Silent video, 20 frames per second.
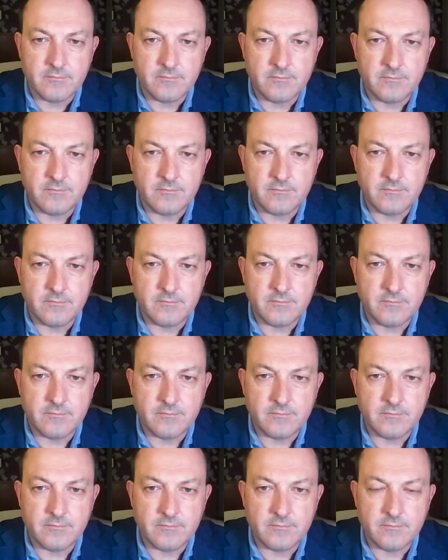
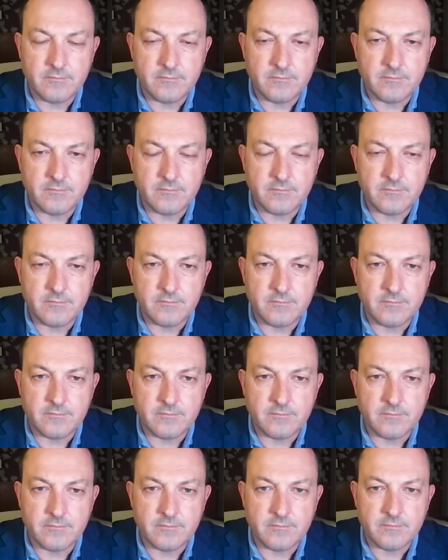
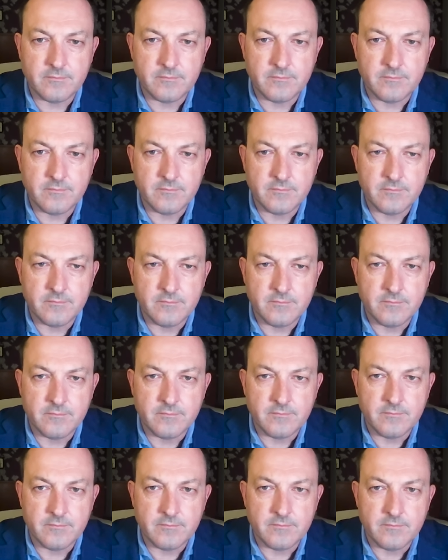
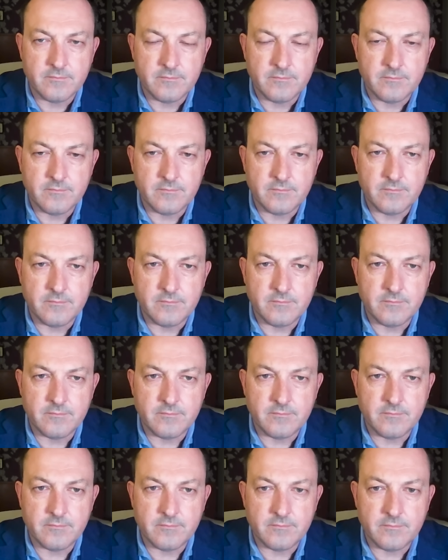
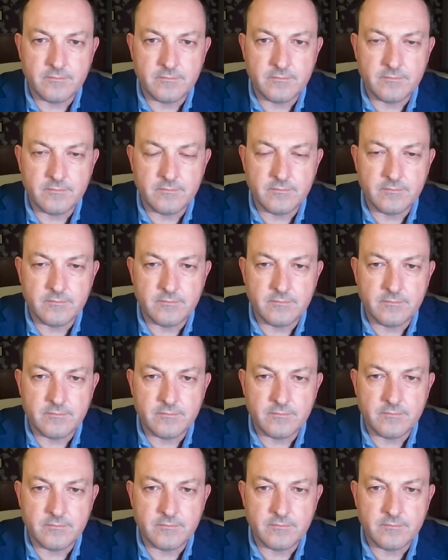
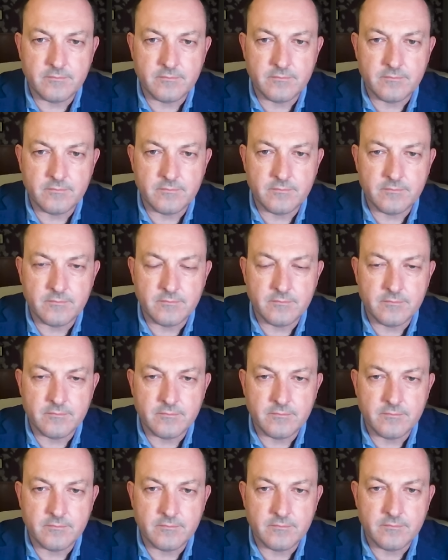
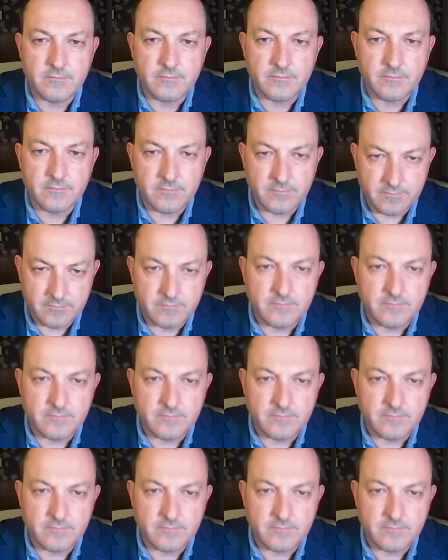(not speaking)